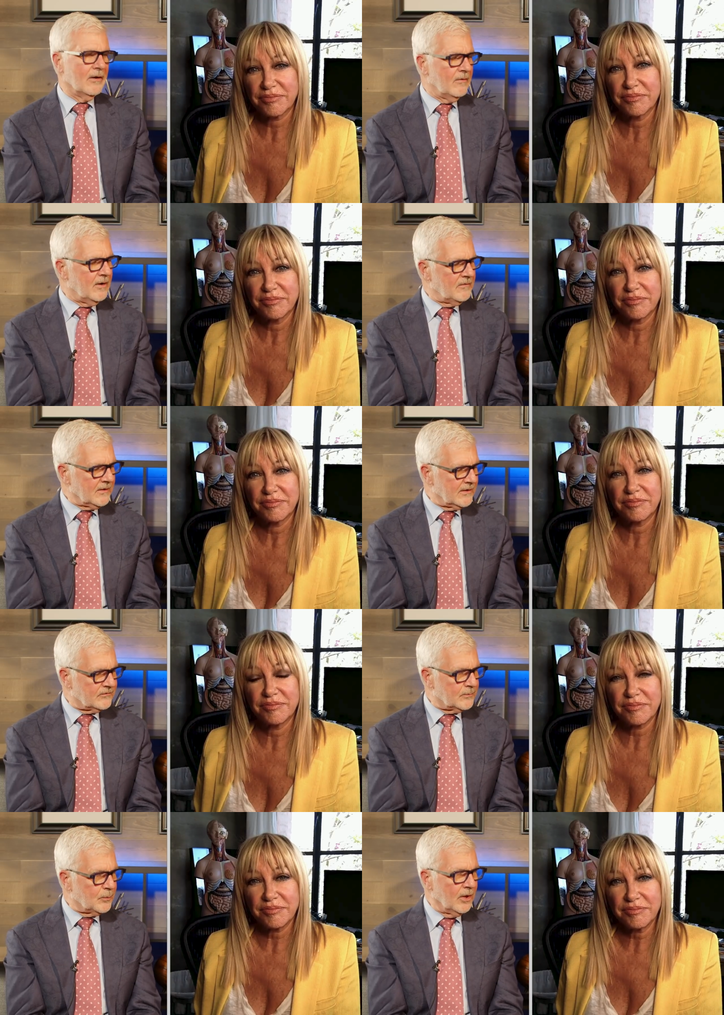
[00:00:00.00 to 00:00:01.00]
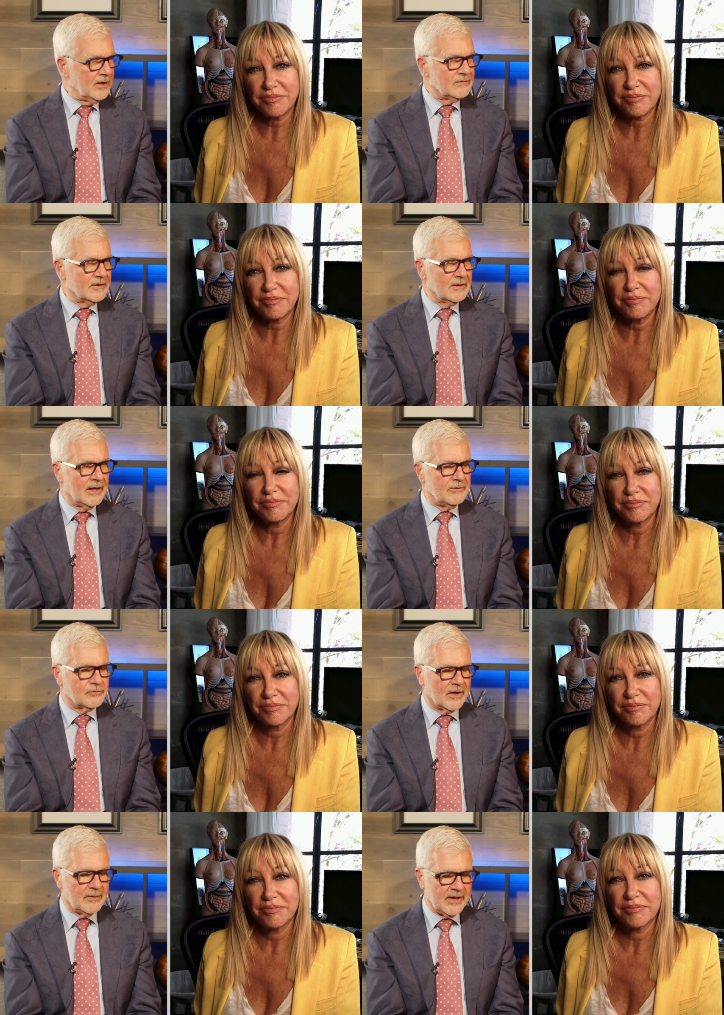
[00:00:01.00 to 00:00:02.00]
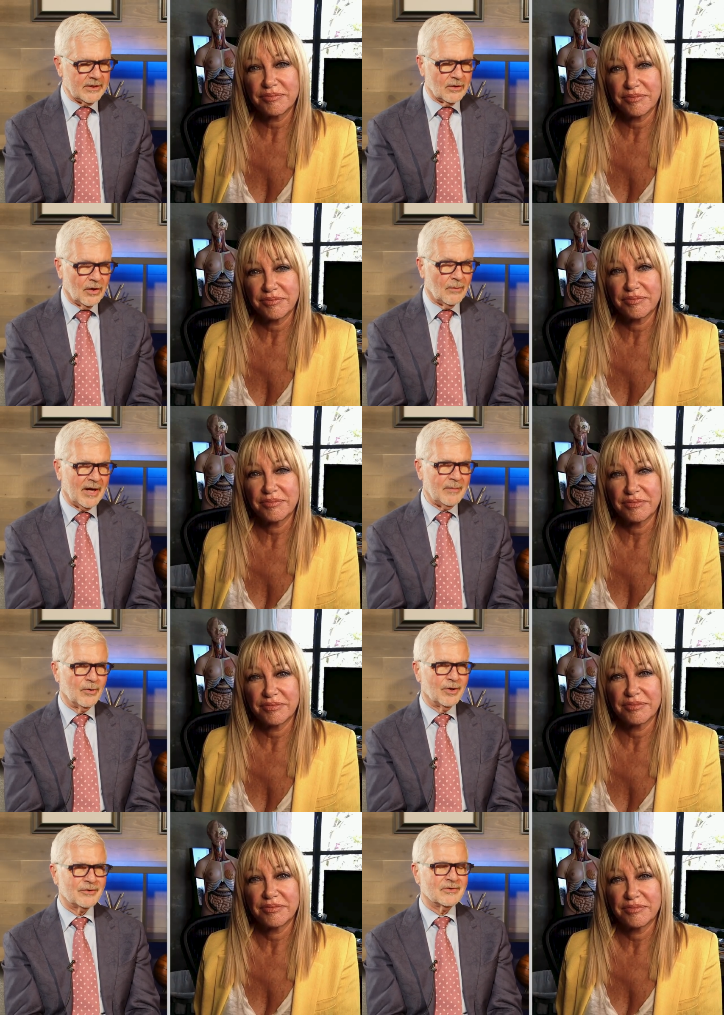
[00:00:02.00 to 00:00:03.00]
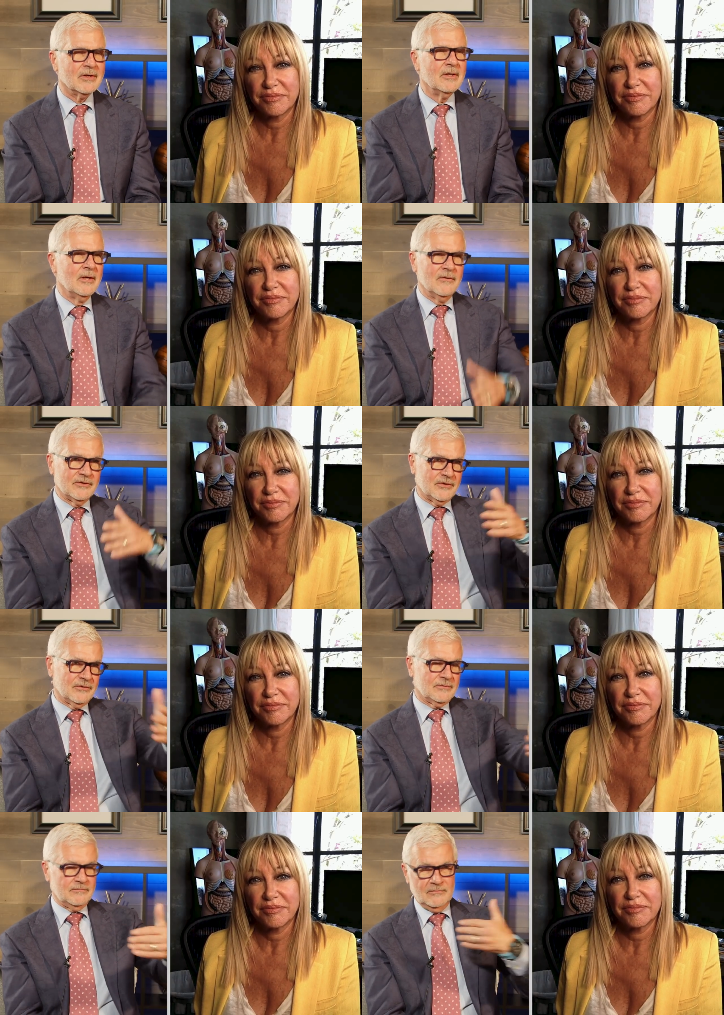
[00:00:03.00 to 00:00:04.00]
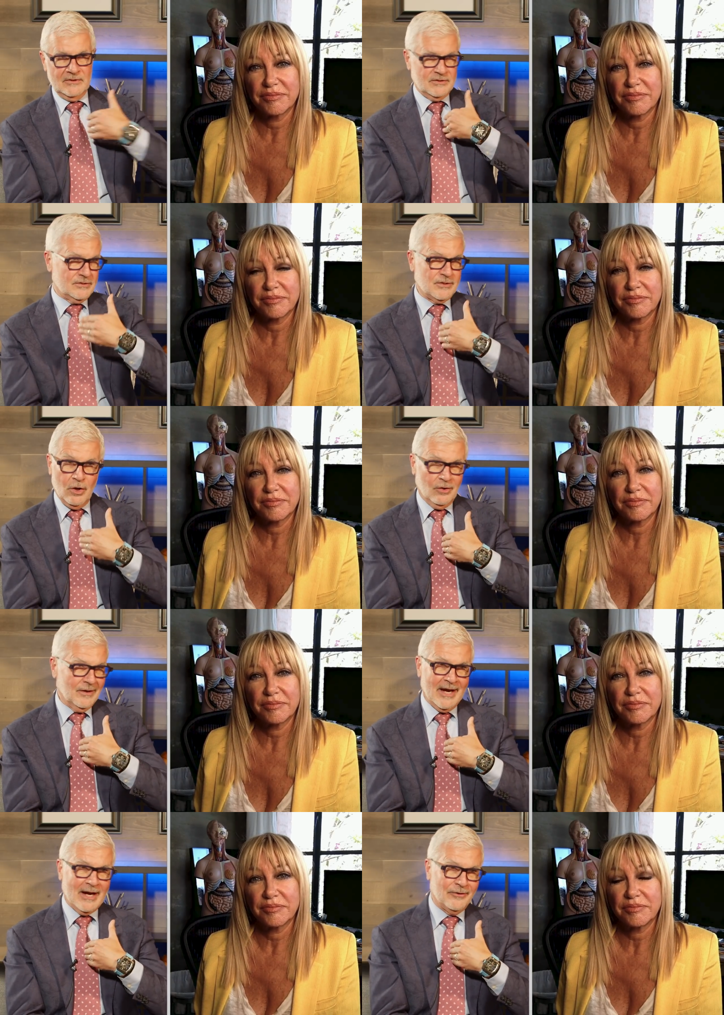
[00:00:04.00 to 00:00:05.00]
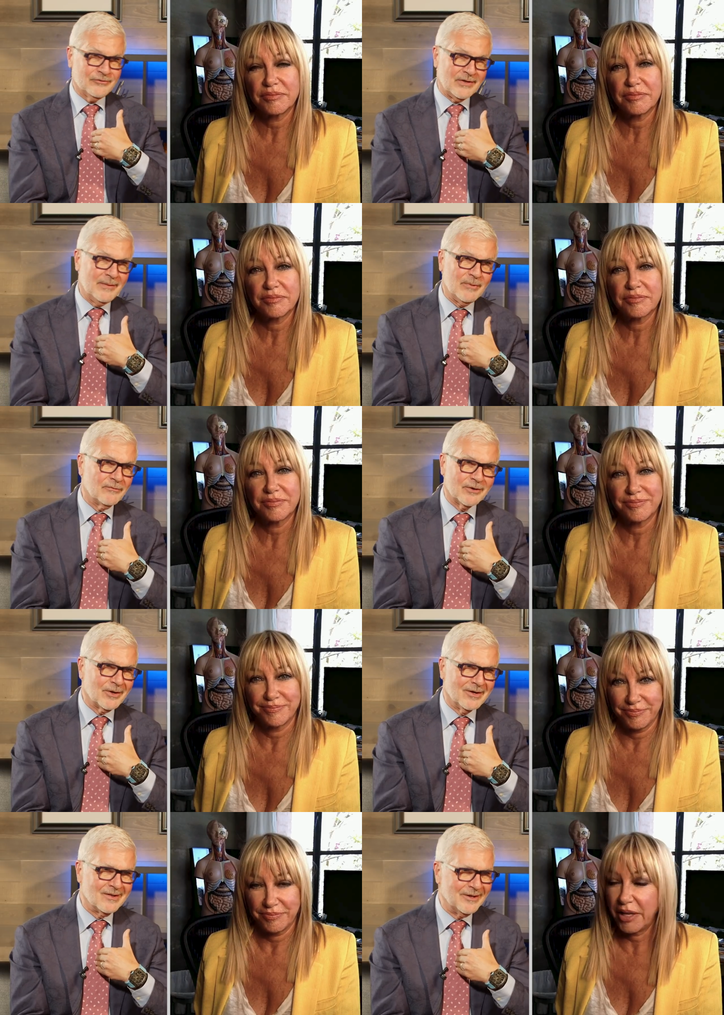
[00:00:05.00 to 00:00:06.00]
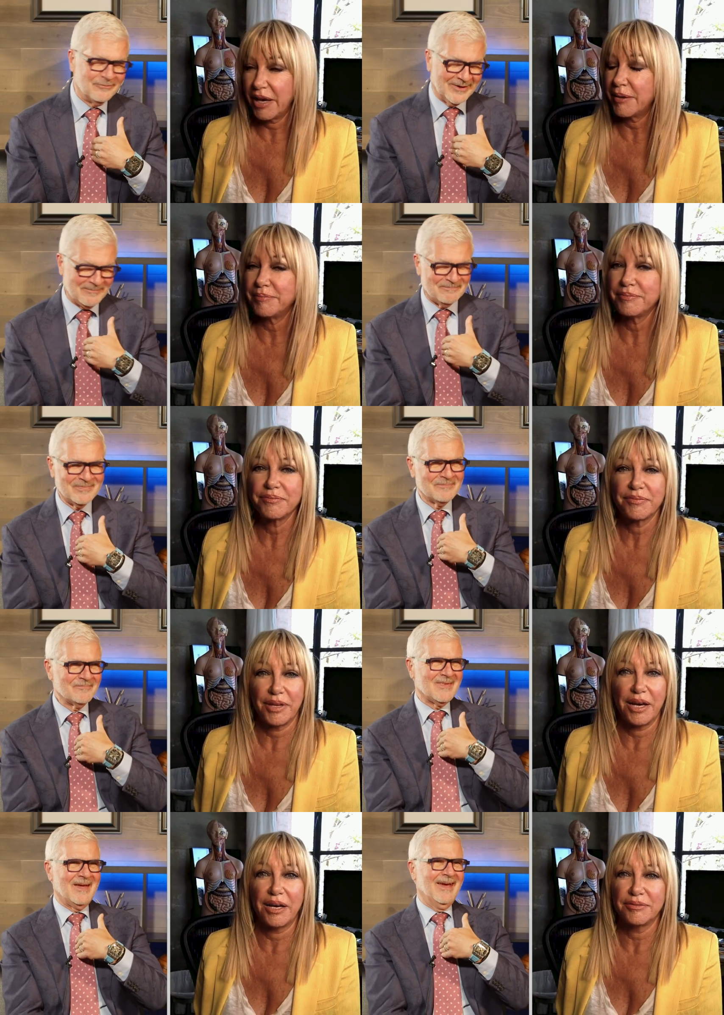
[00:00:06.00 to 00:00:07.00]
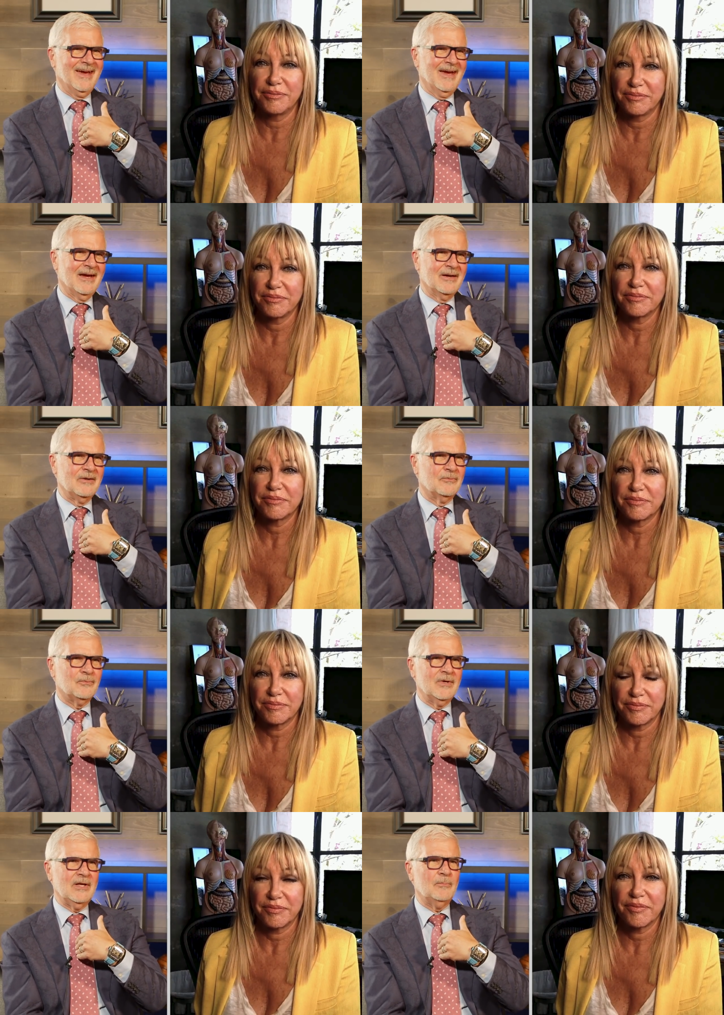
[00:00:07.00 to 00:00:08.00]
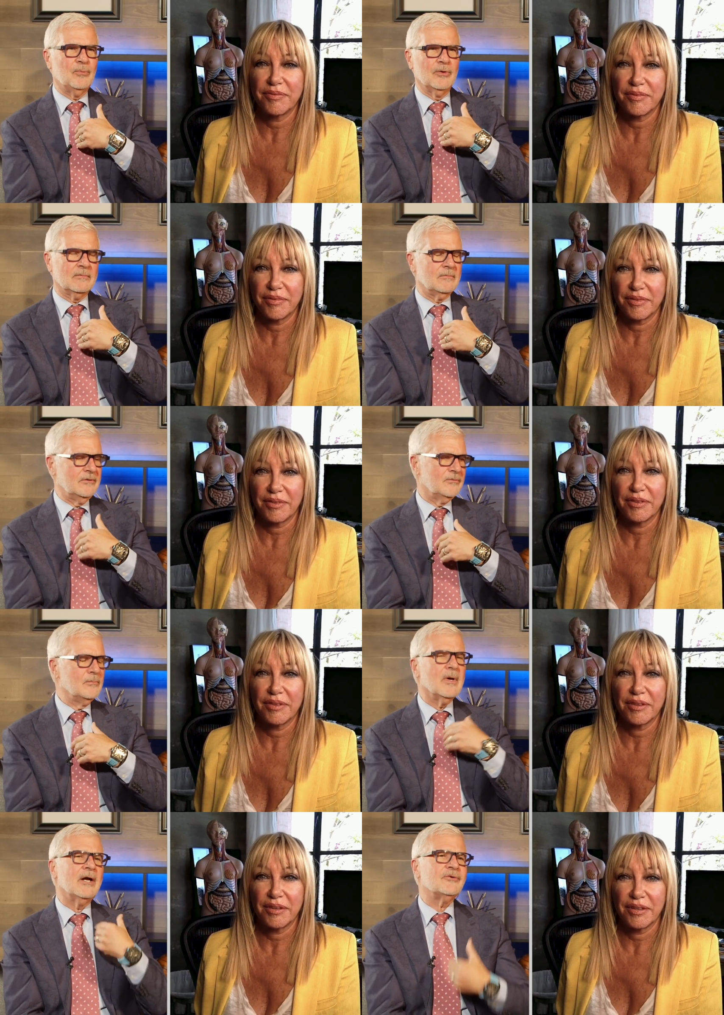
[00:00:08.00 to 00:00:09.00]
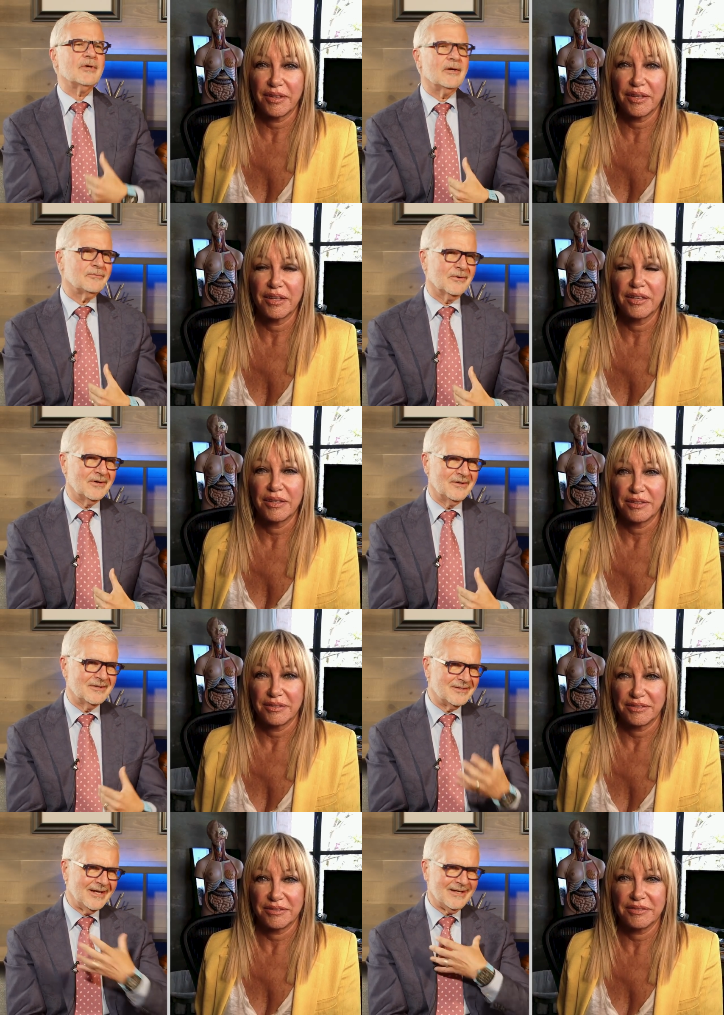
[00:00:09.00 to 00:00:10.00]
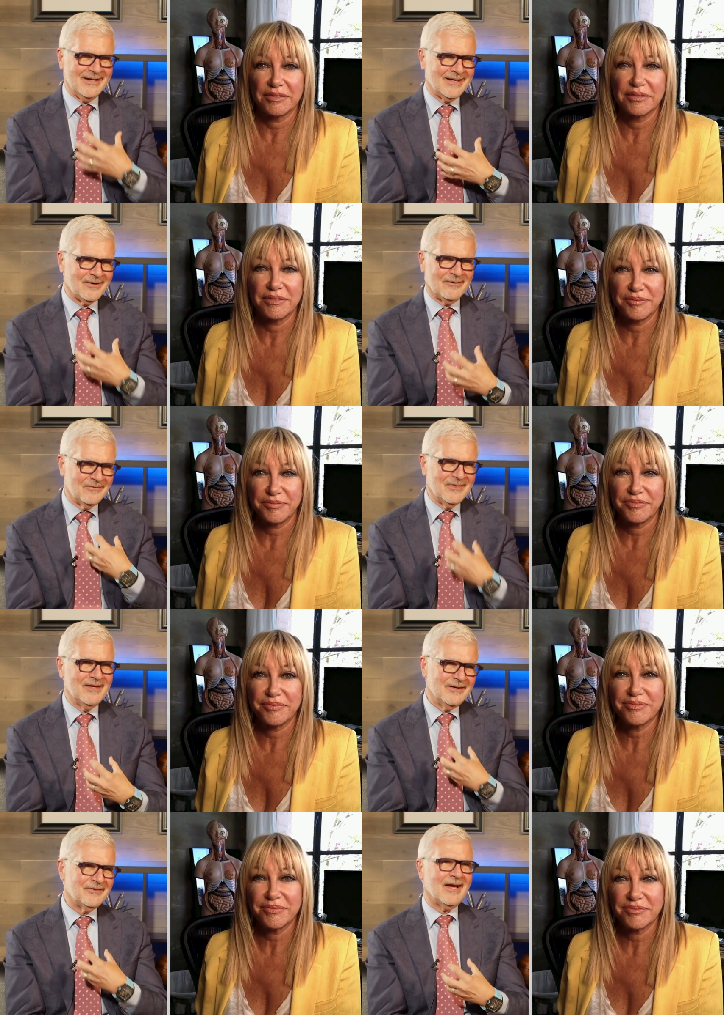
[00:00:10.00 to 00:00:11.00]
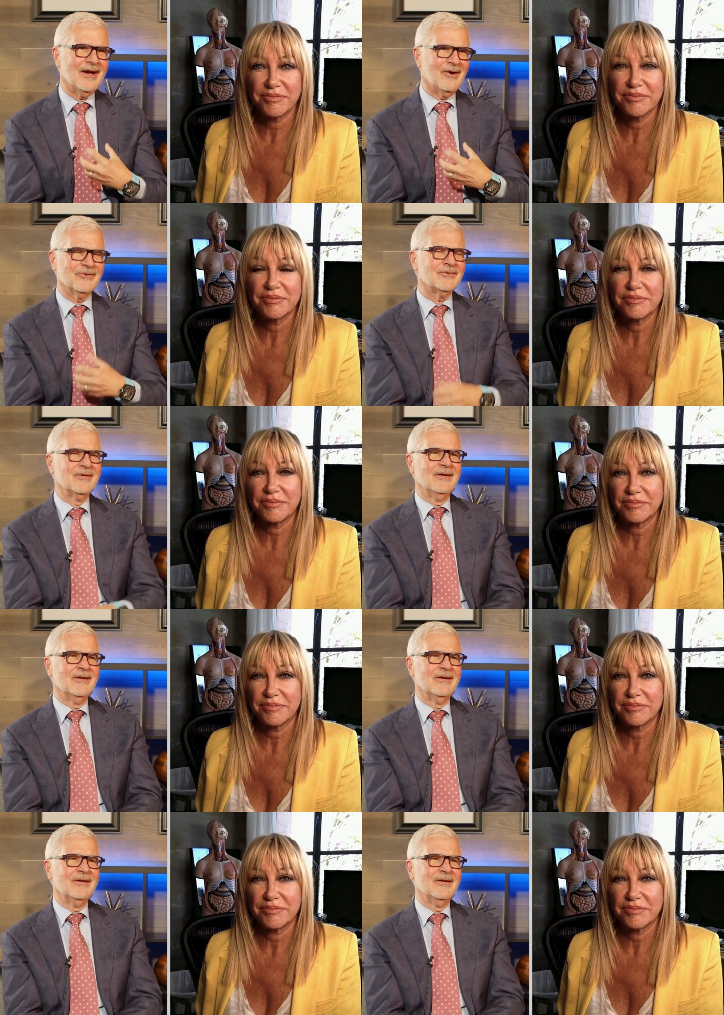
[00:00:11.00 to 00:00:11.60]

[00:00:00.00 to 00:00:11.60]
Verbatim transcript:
Speaker 1: and I think that's the point that I try to make in all my books. This is this is the only house I'm ever going to live in. Yeah. And if we put as much effort into taking care of this house